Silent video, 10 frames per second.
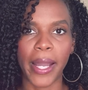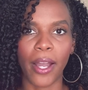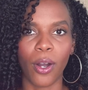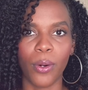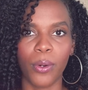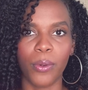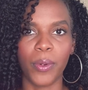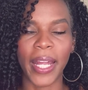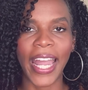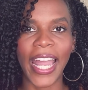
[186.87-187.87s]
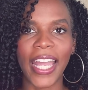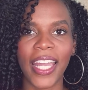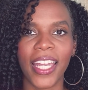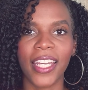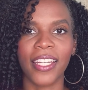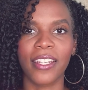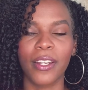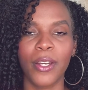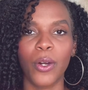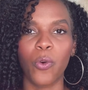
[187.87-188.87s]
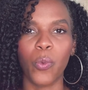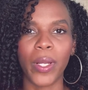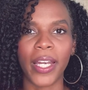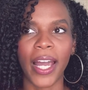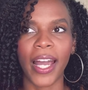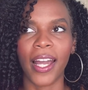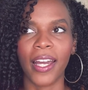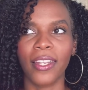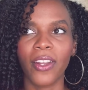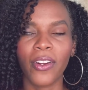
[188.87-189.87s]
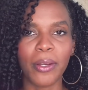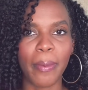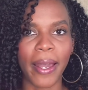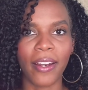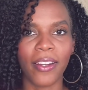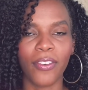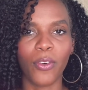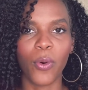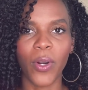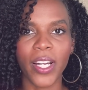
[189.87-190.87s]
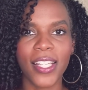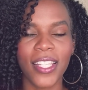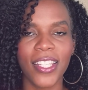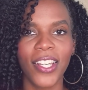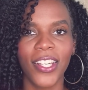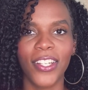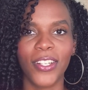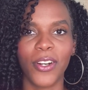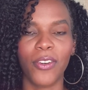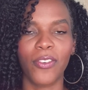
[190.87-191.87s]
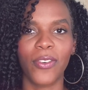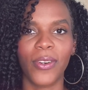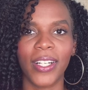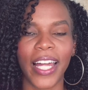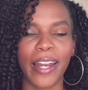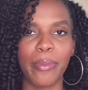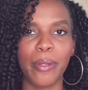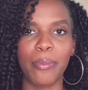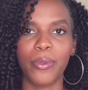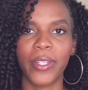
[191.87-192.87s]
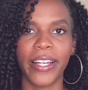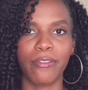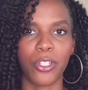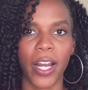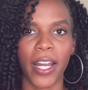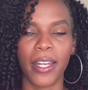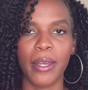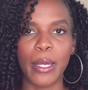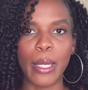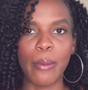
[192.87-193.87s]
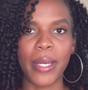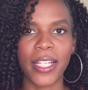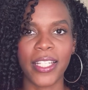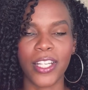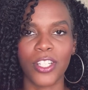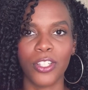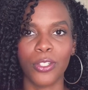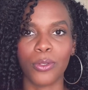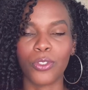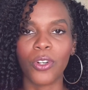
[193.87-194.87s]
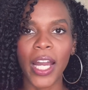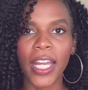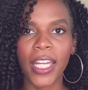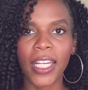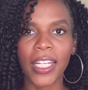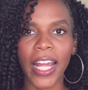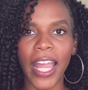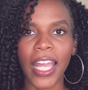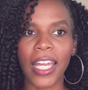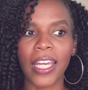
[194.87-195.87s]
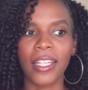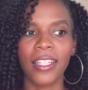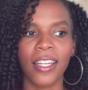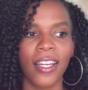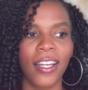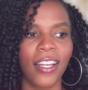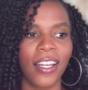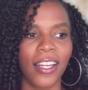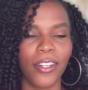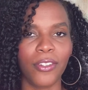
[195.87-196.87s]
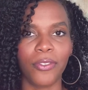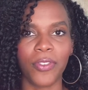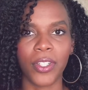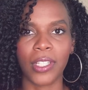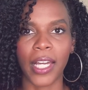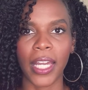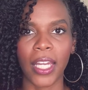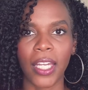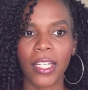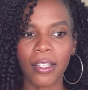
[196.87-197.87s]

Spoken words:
own. And when I learned about it, of course, you know, for a lot of people that have tried meditation, you'll try it and it'll feel like